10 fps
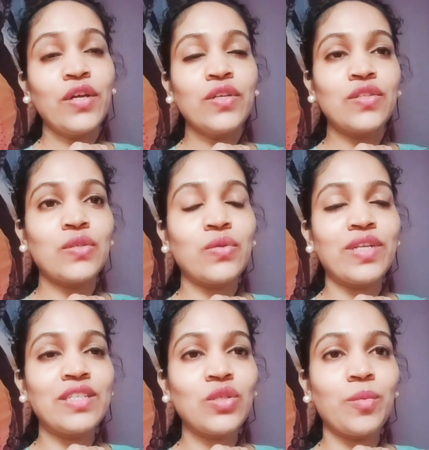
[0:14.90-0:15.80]
So
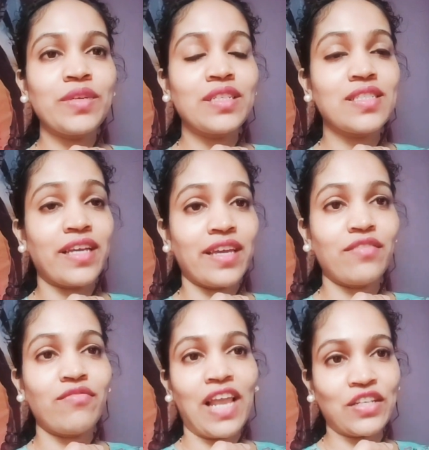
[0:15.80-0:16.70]
today's topic is again
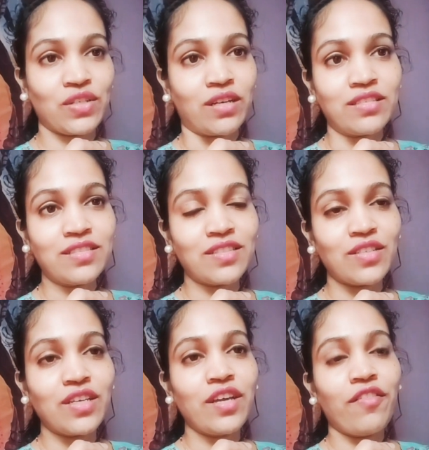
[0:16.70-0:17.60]
flashcards.
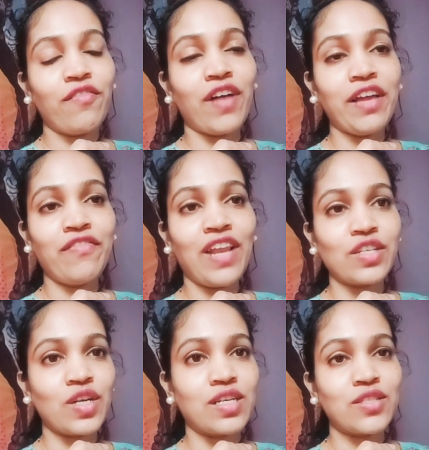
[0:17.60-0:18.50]
Why
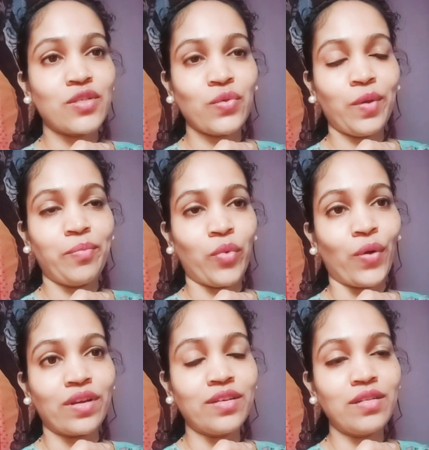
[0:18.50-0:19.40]
flashcards are so
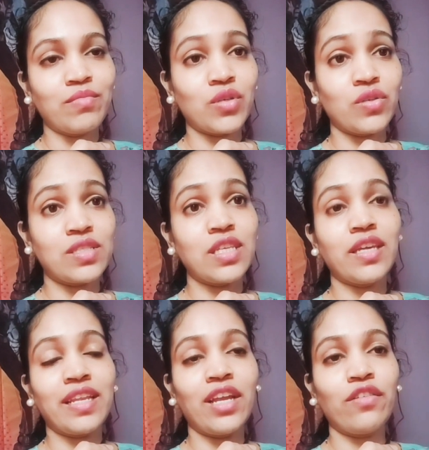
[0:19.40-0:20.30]
important? Because they
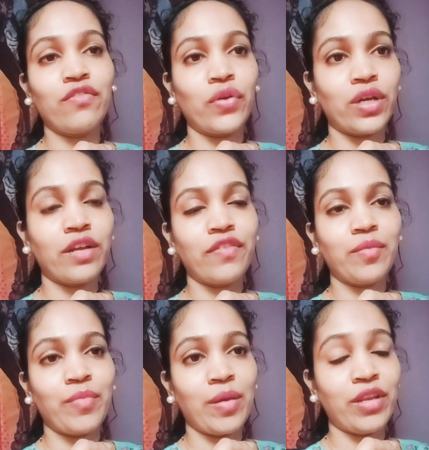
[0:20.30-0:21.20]
create a photographic
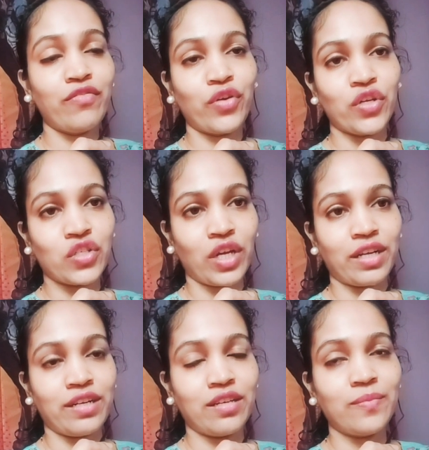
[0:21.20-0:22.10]
memory for your
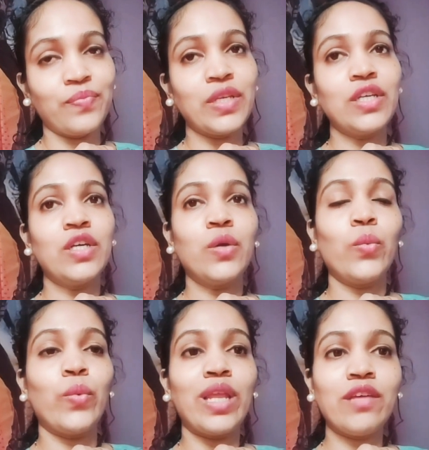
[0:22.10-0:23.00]
child.
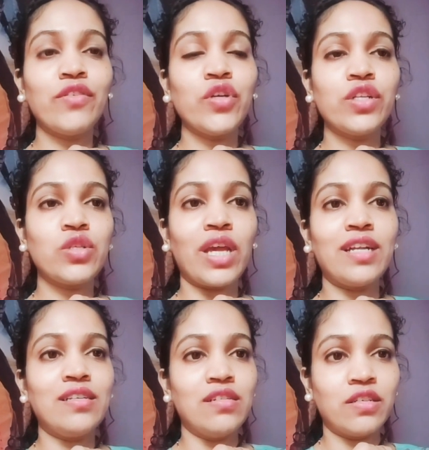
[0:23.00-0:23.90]
Whenever your
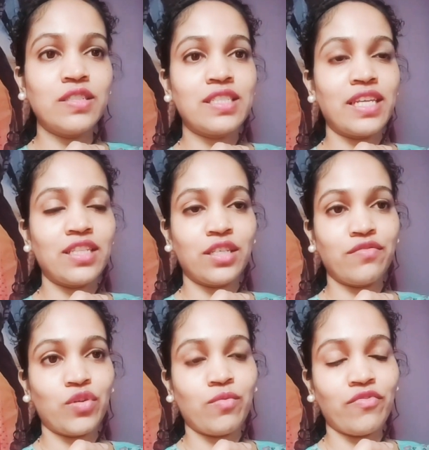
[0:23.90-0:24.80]
child learns anything
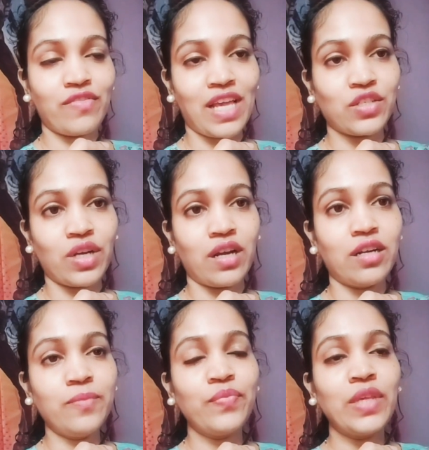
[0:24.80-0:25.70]
from flashcard,
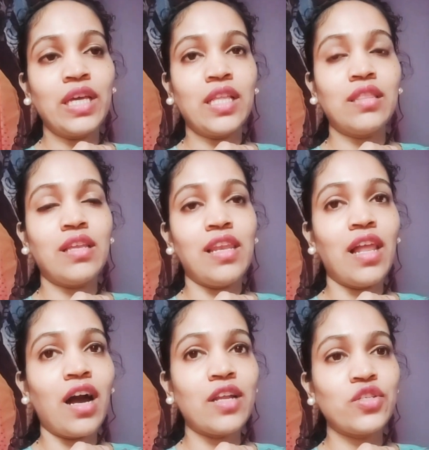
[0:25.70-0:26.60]
the
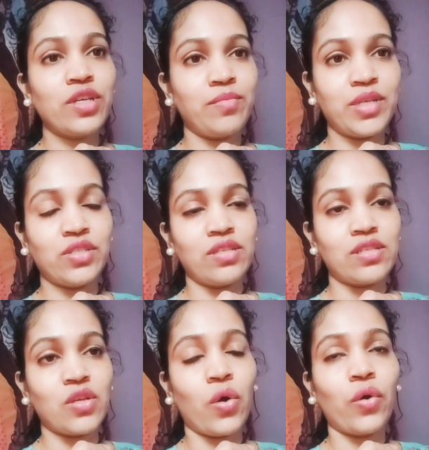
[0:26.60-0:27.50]
large
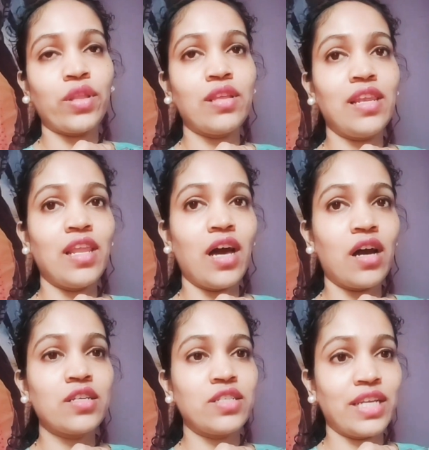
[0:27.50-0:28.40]
images or the
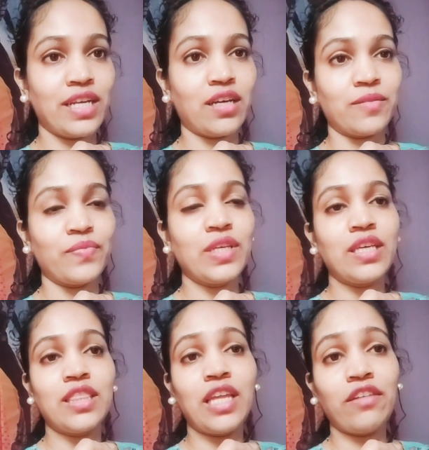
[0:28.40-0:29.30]
large data
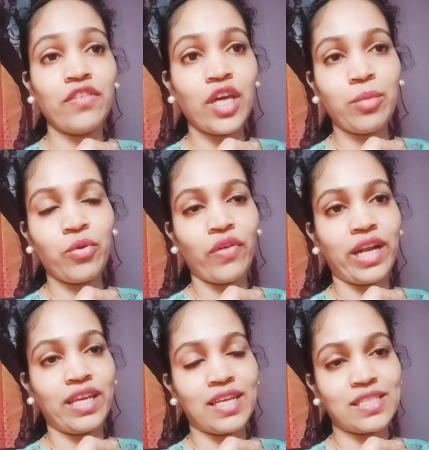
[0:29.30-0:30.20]
that we are
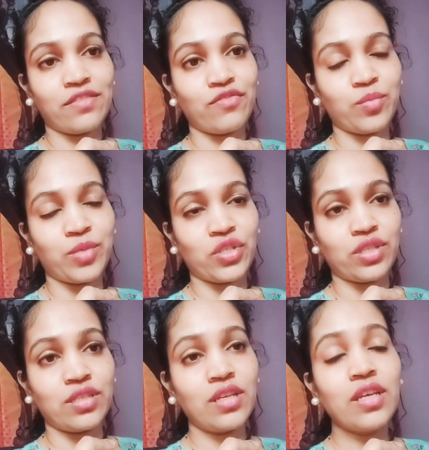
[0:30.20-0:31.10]
providing as
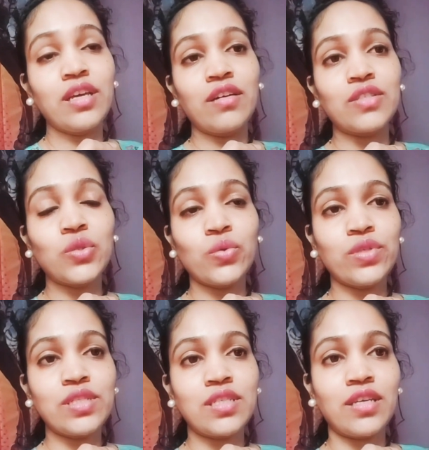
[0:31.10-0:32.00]
information
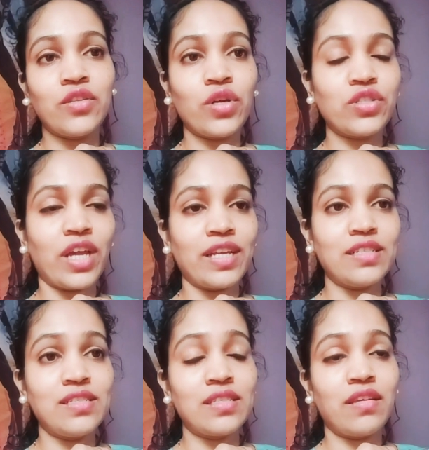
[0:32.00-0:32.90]
stores in your
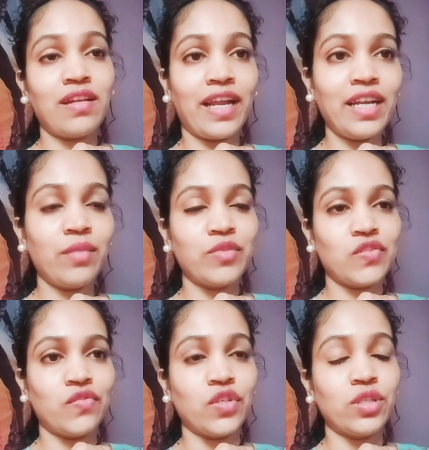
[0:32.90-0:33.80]
child's right
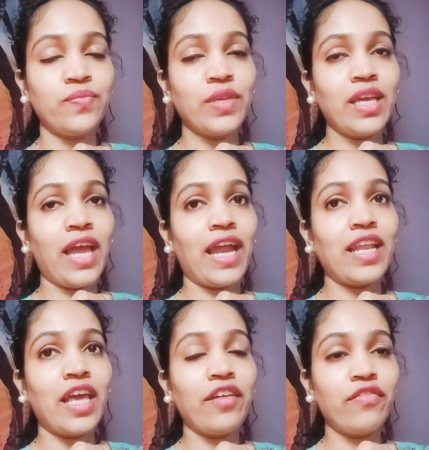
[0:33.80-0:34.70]
hemisphere, and
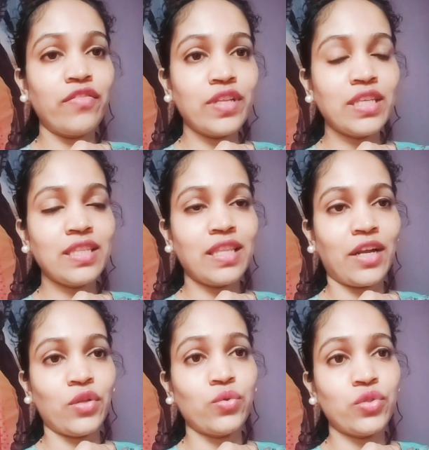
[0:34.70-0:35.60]
everything
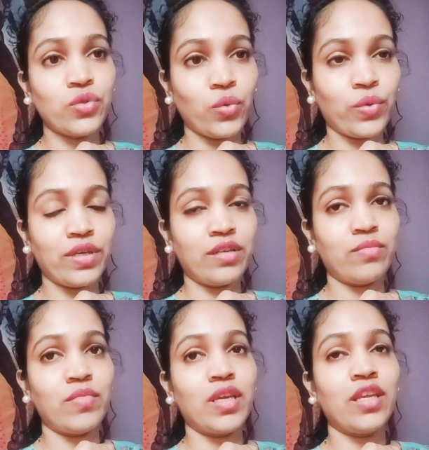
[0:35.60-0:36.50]
that you show
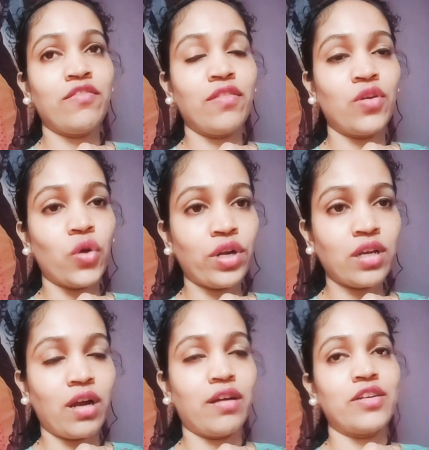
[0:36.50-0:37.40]
him in dot
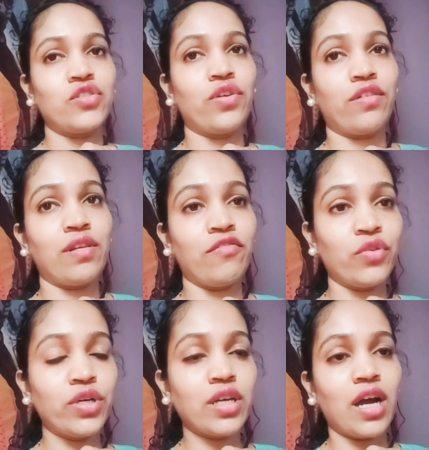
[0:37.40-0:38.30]
cards or
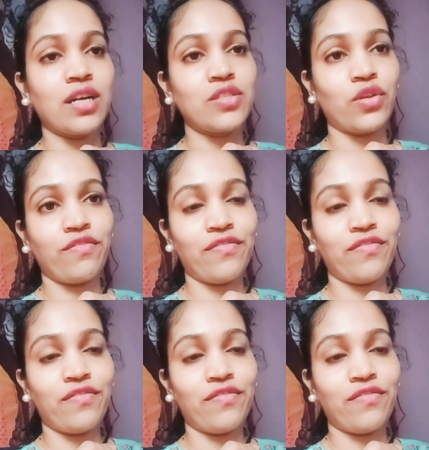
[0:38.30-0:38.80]
word cards or